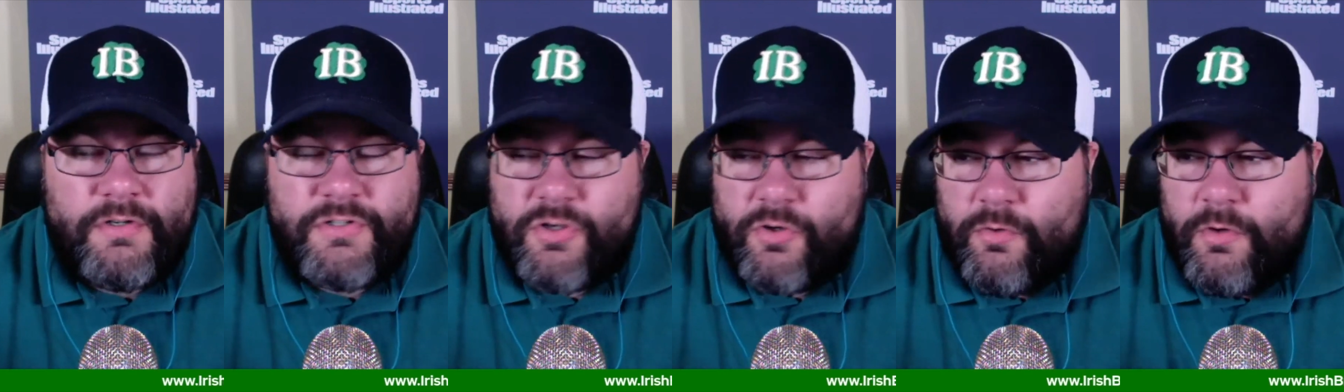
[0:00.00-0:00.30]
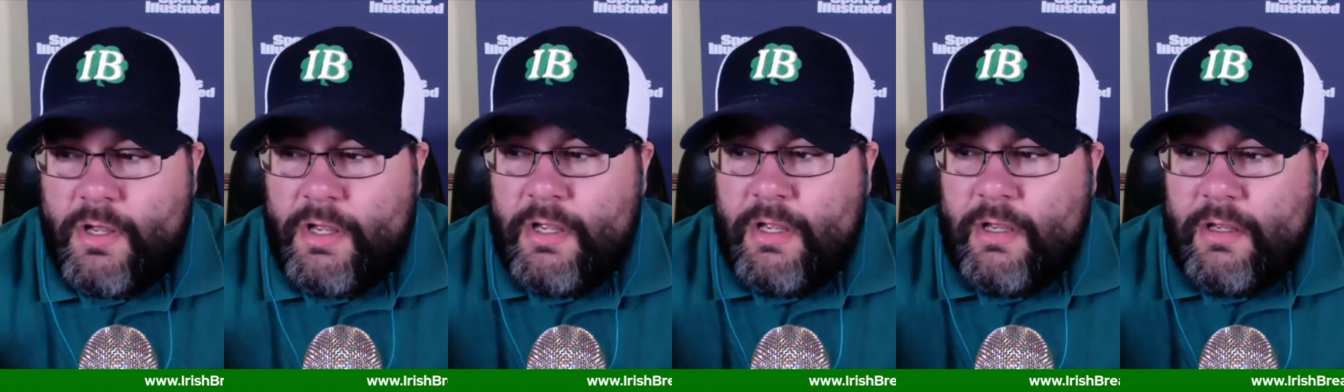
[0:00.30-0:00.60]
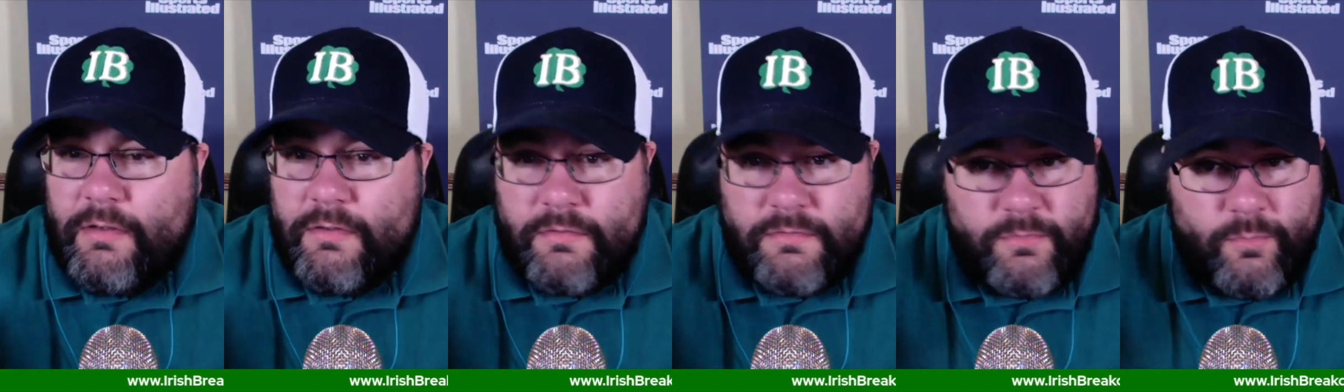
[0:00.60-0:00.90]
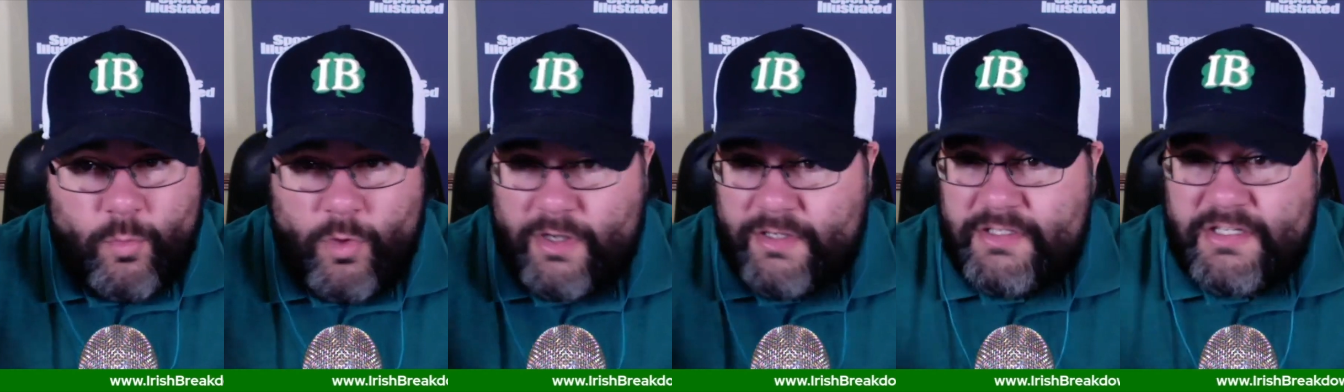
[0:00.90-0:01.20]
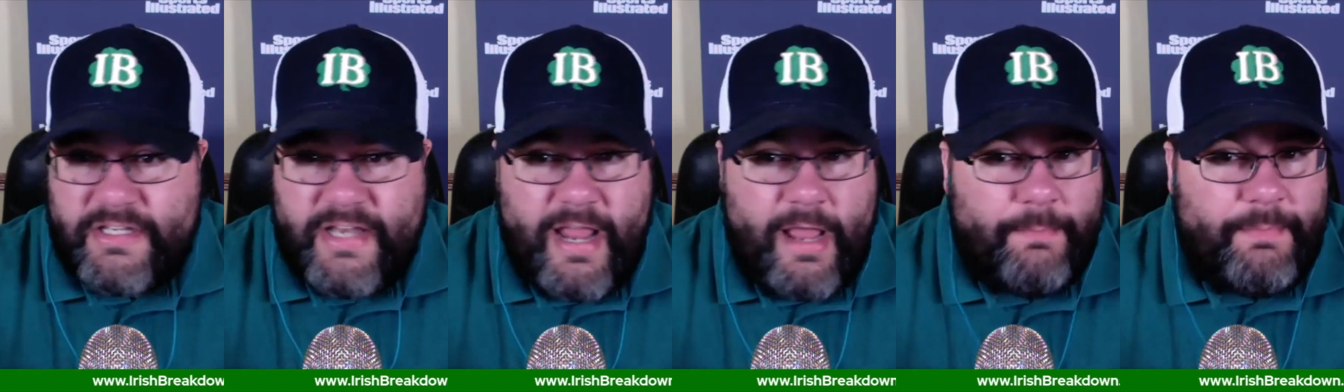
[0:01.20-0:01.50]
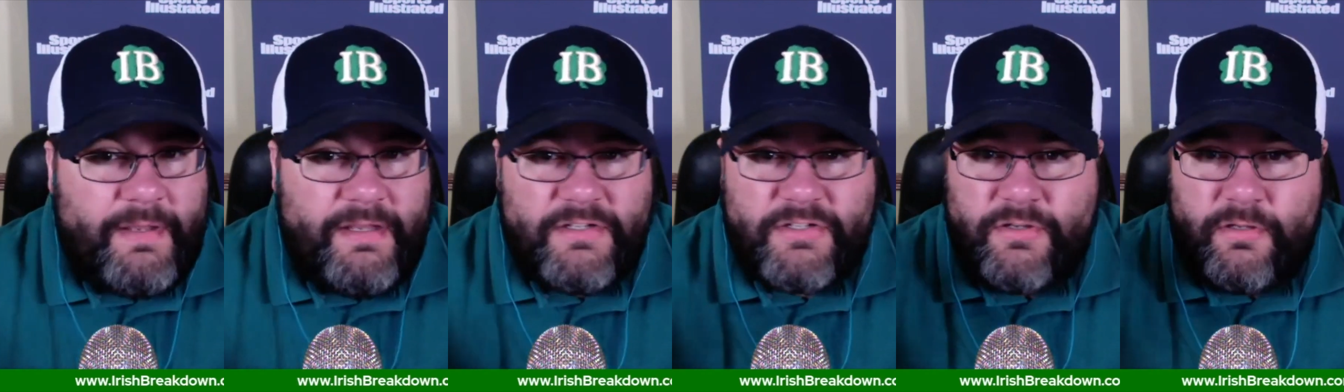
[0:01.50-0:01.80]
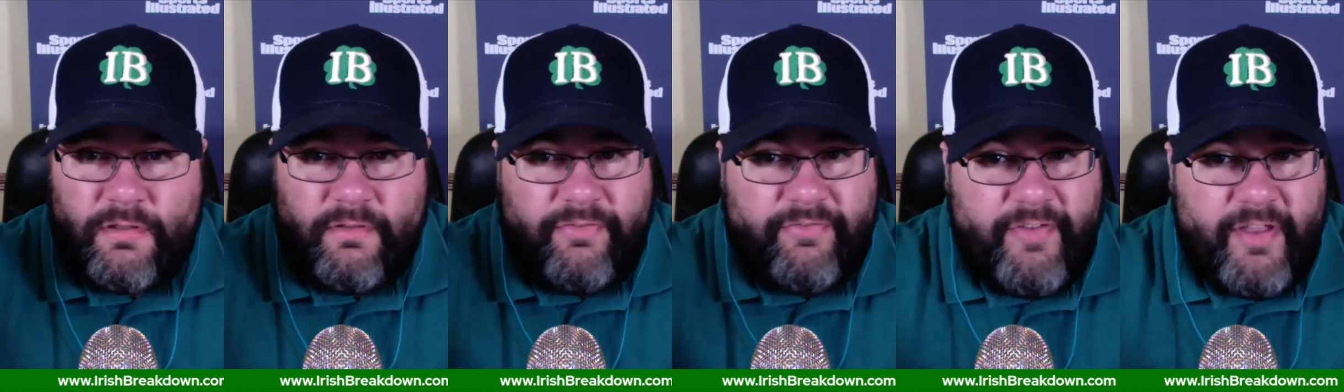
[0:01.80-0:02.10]
So one snap, he's
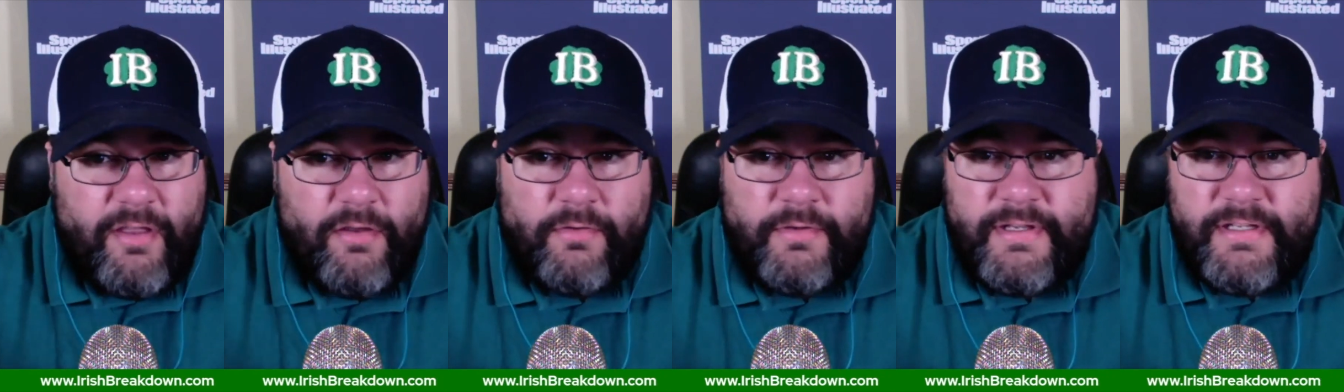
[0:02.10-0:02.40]
to the field.